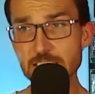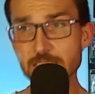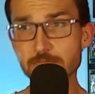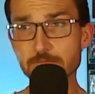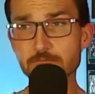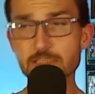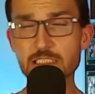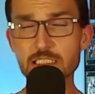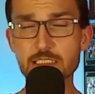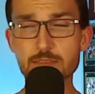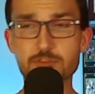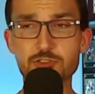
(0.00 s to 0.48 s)

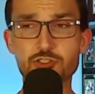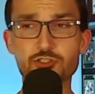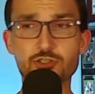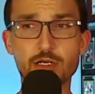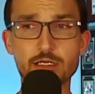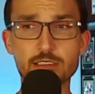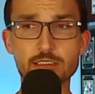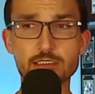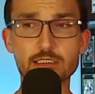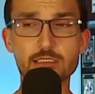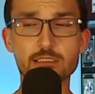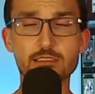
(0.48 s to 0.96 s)
He
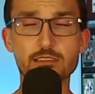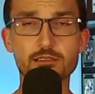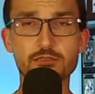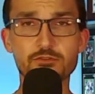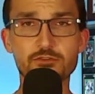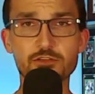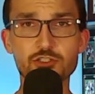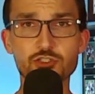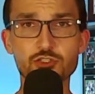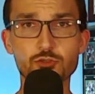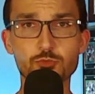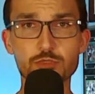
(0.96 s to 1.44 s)
obstructed an
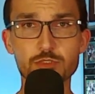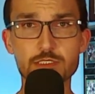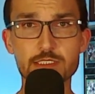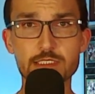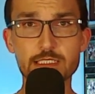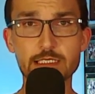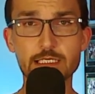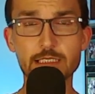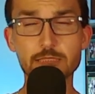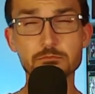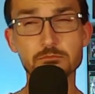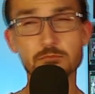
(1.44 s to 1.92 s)
official
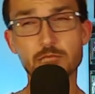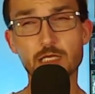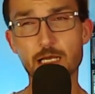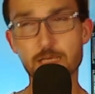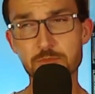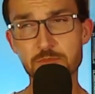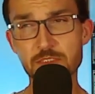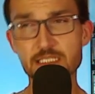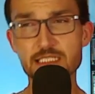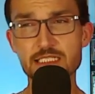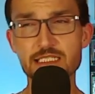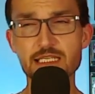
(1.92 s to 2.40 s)
proceeding,
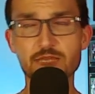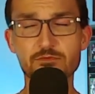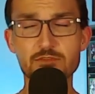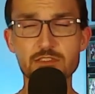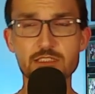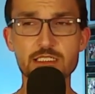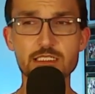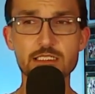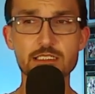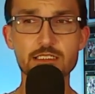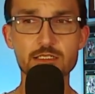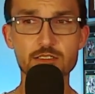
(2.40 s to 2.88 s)
up to
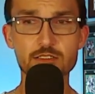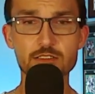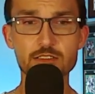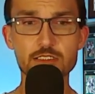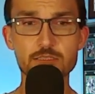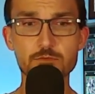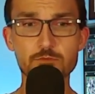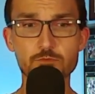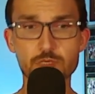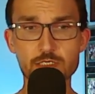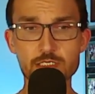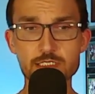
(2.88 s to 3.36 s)
17 years
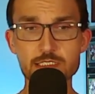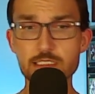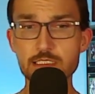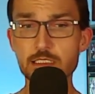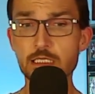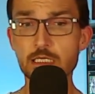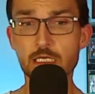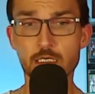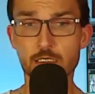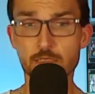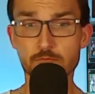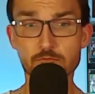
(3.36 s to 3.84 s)
in prison.
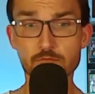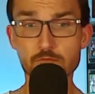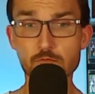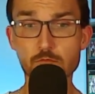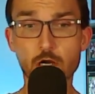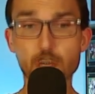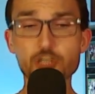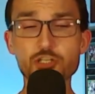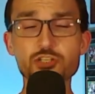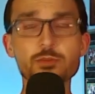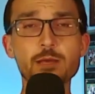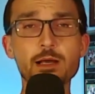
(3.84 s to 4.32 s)

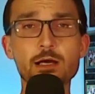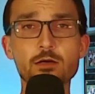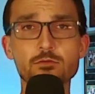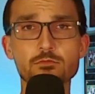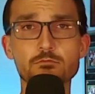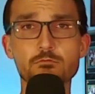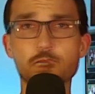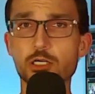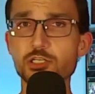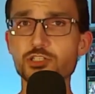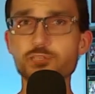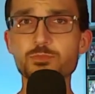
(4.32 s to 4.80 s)
March him out
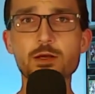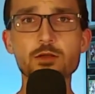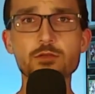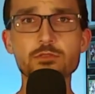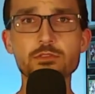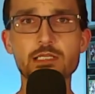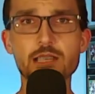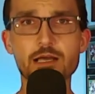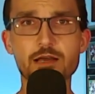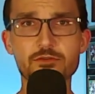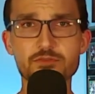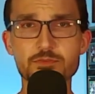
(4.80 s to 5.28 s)

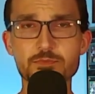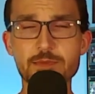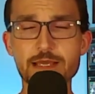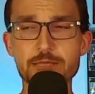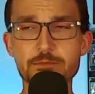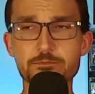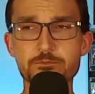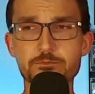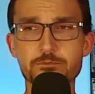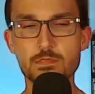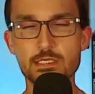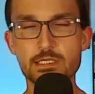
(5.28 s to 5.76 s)
in cuffs,
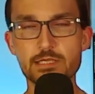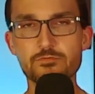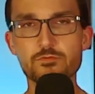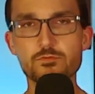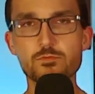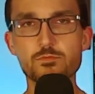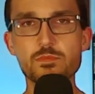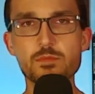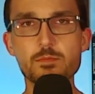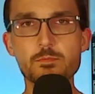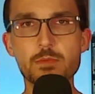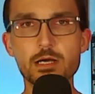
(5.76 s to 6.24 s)
man. Give
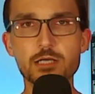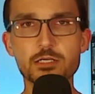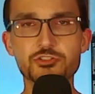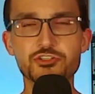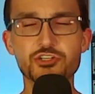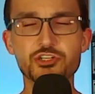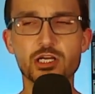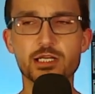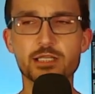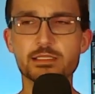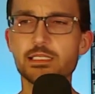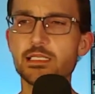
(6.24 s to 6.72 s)
him the
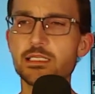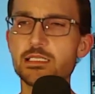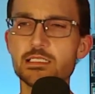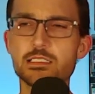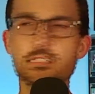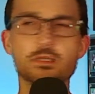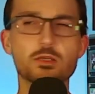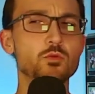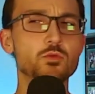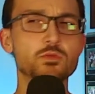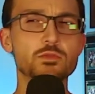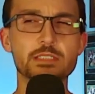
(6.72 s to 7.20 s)
mugshot that he
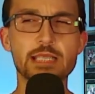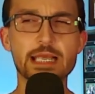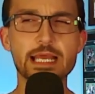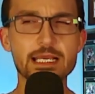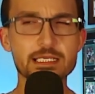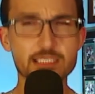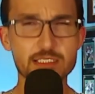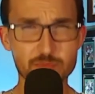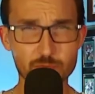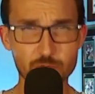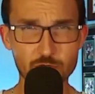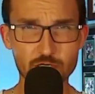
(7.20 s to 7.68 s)
so
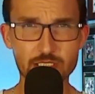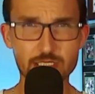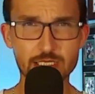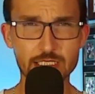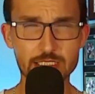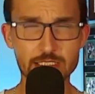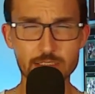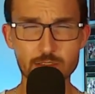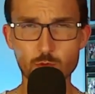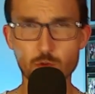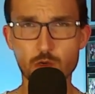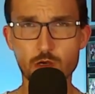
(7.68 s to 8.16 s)

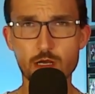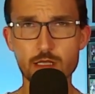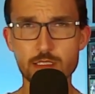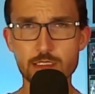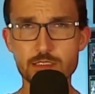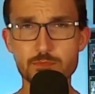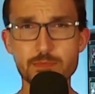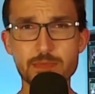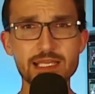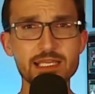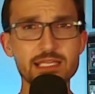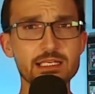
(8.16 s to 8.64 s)
desperately
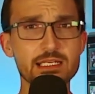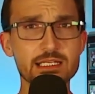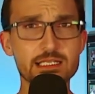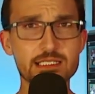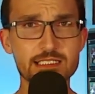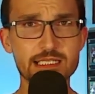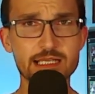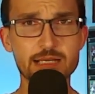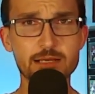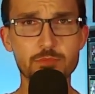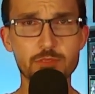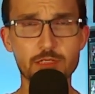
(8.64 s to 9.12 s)
wants. Make an
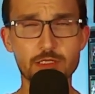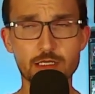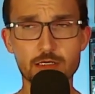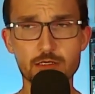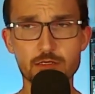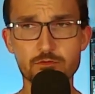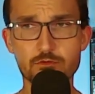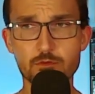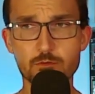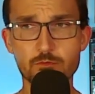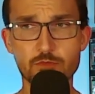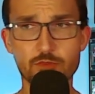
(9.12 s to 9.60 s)
example out
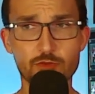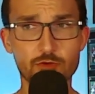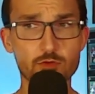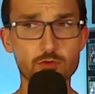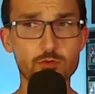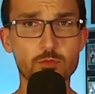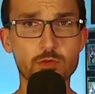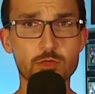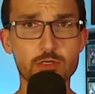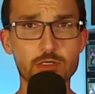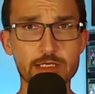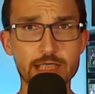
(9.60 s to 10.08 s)
of him. Throw
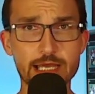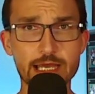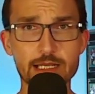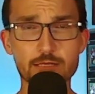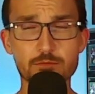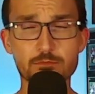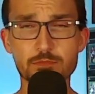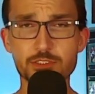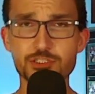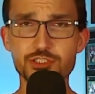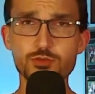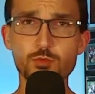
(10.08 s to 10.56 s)
the book at
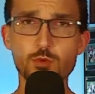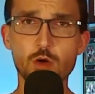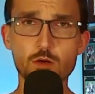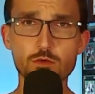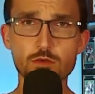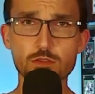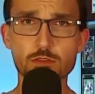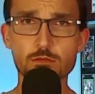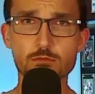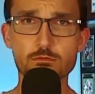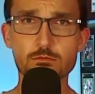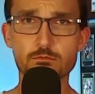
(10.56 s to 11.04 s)
him, but you
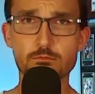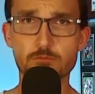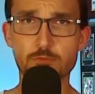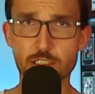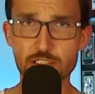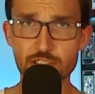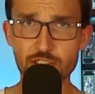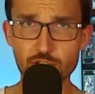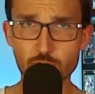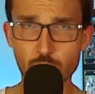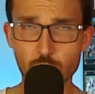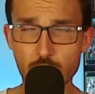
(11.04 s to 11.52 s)
won't.
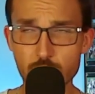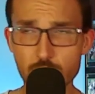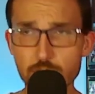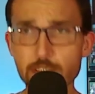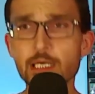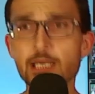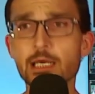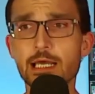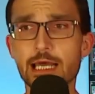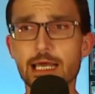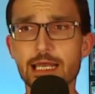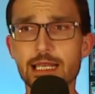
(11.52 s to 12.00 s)

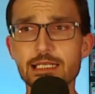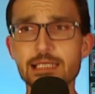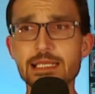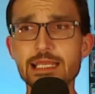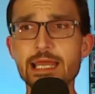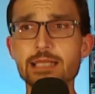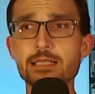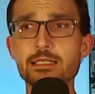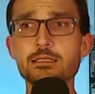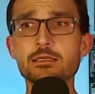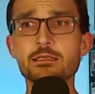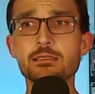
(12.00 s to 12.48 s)
And
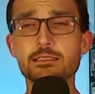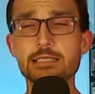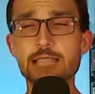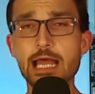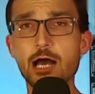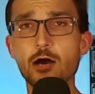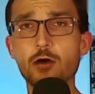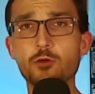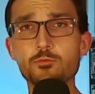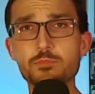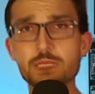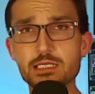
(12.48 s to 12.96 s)
again,
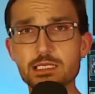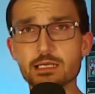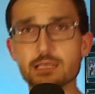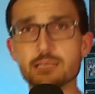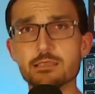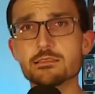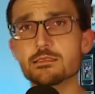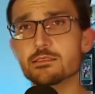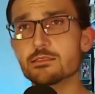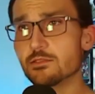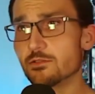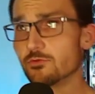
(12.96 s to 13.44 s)
now
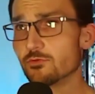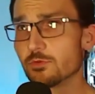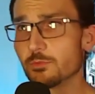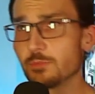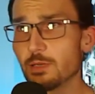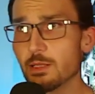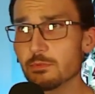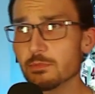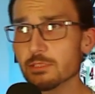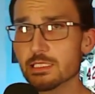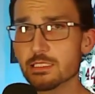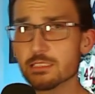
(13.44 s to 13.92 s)
because the
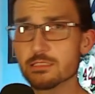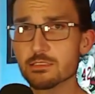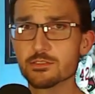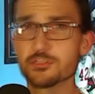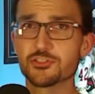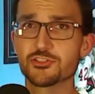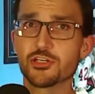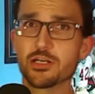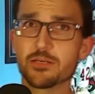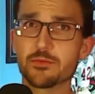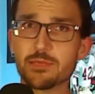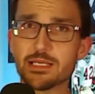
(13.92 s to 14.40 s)
Republicans are
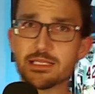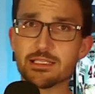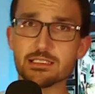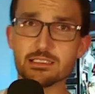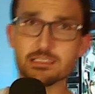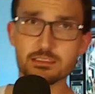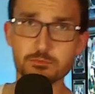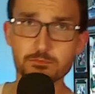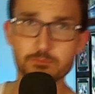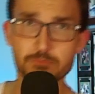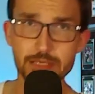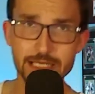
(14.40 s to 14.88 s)
trying to make
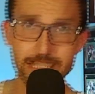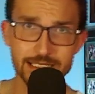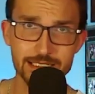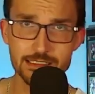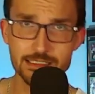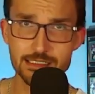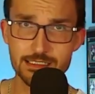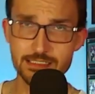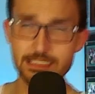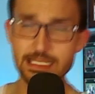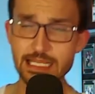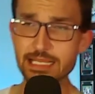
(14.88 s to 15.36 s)
this big
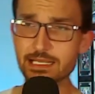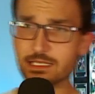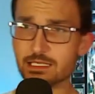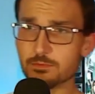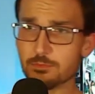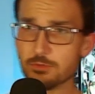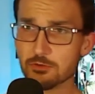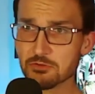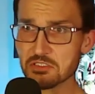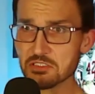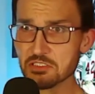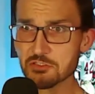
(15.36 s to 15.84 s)
stink
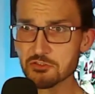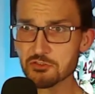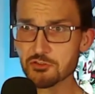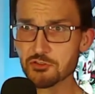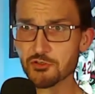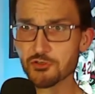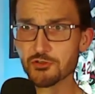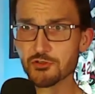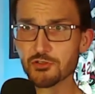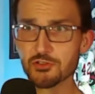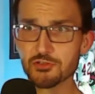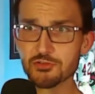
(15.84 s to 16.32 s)
about this
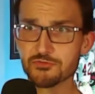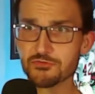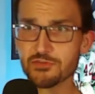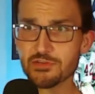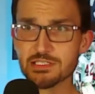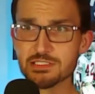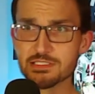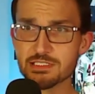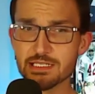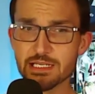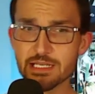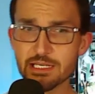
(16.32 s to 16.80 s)
internal
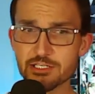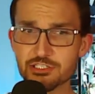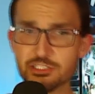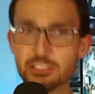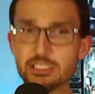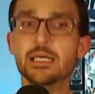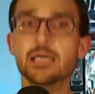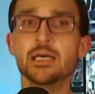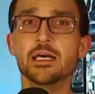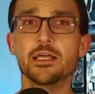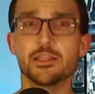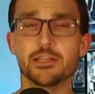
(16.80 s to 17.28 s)
investigation,
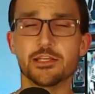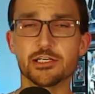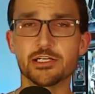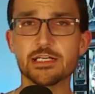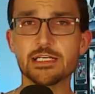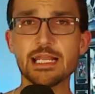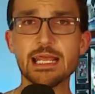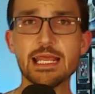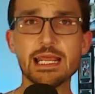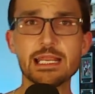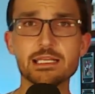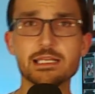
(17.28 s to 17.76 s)
they're
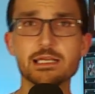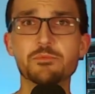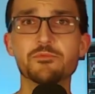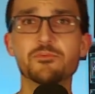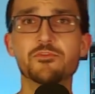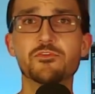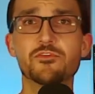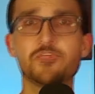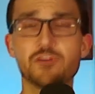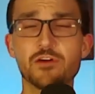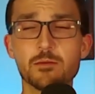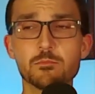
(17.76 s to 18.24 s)
going to end up
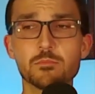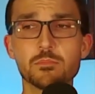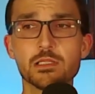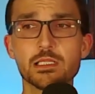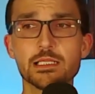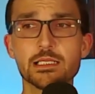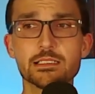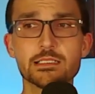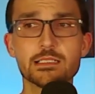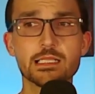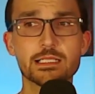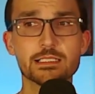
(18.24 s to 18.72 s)

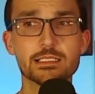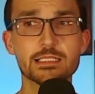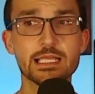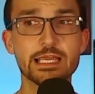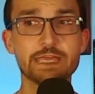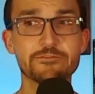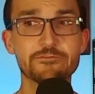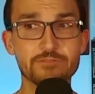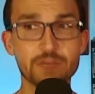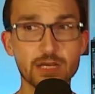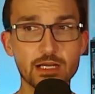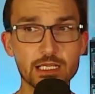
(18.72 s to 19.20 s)
fumbling like they
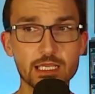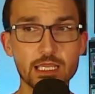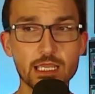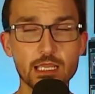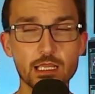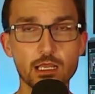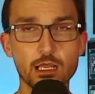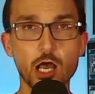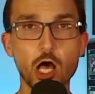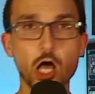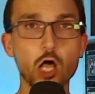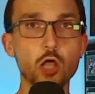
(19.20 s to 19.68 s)

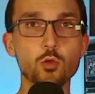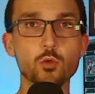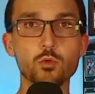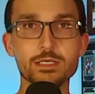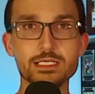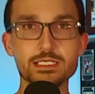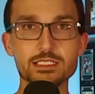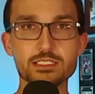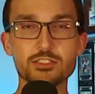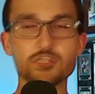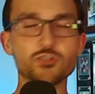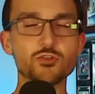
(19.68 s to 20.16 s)
fucking
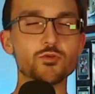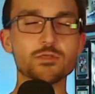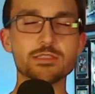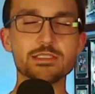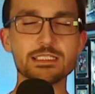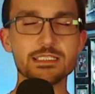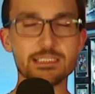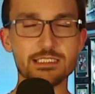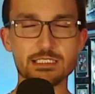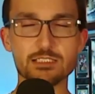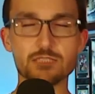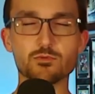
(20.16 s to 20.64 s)
always do. And
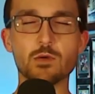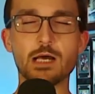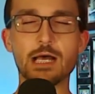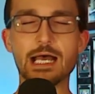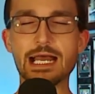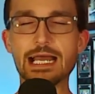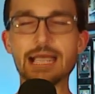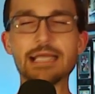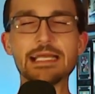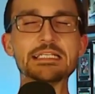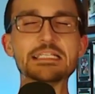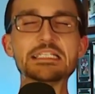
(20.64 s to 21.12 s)
this is
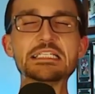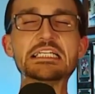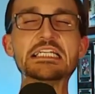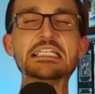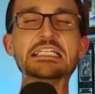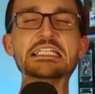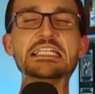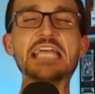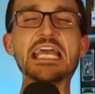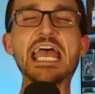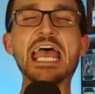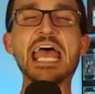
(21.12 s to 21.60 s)
why I
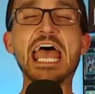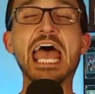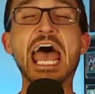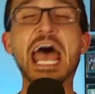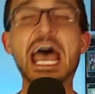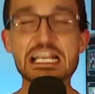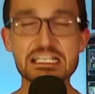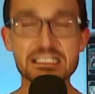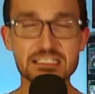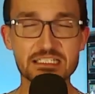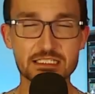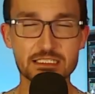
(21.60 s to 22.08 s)

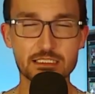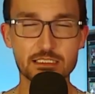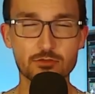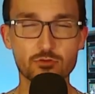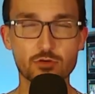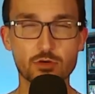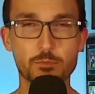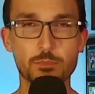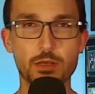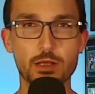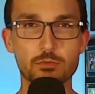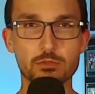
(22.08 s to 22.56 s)
detest the
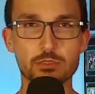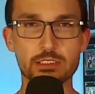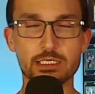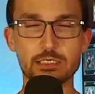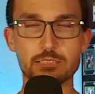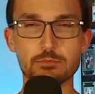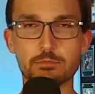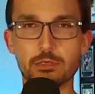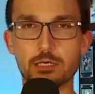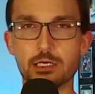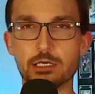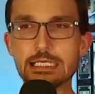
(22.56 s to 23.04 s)

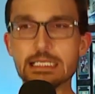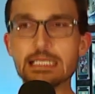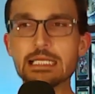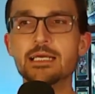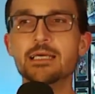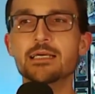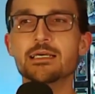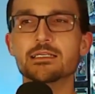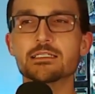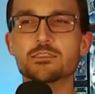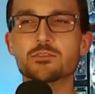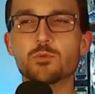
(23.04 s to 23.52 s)
Republican Party.
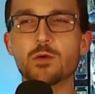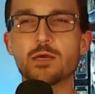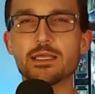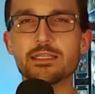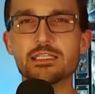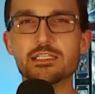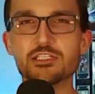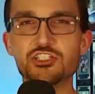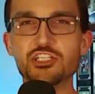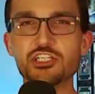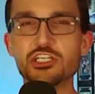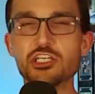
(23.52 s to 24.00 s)
This is why
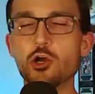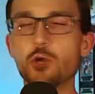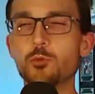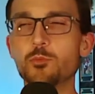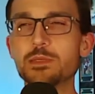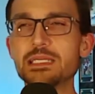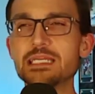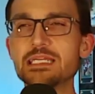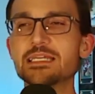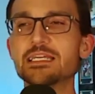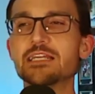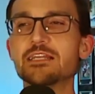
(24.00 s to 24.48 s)
the
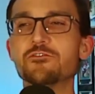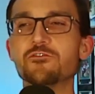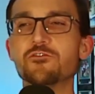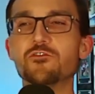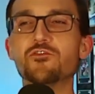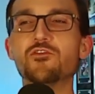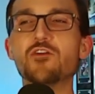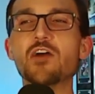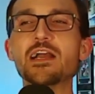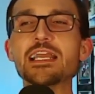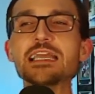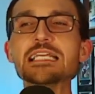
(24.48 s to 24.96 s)
GOP can
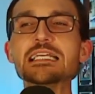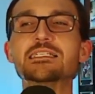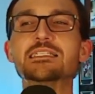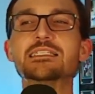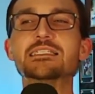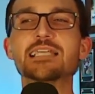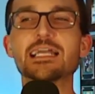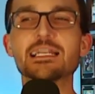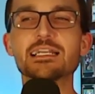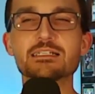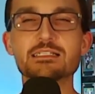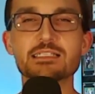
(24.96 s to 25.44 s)
fucking
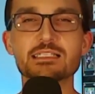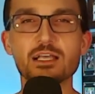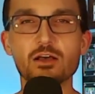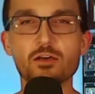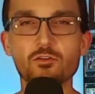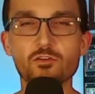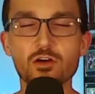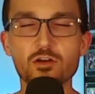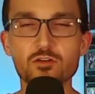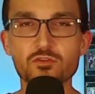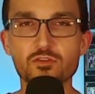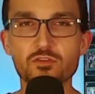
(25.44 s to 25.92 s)
set
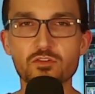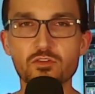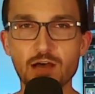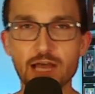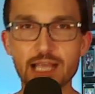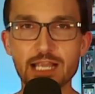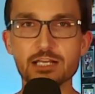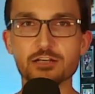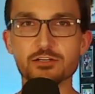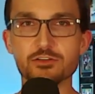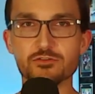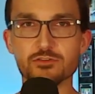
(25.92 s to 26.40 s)
itself on
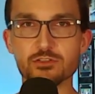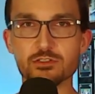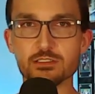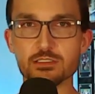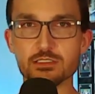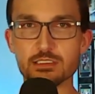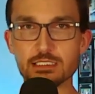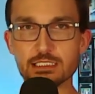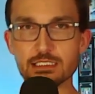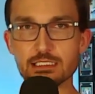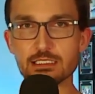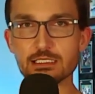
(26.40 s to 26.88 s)
fire for as
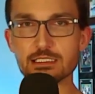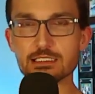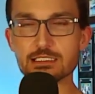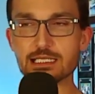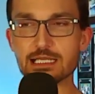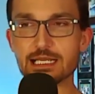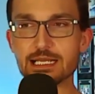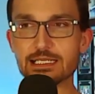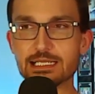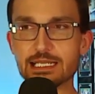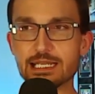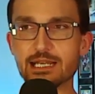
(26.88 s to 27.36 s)
little as
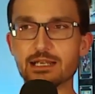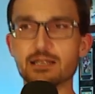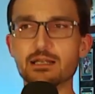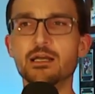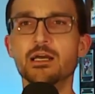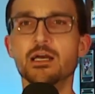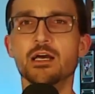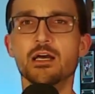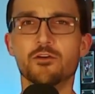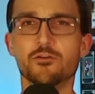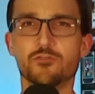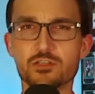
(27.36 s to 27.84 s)
I care.
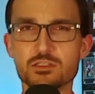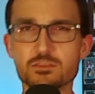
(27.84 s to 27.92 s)
For as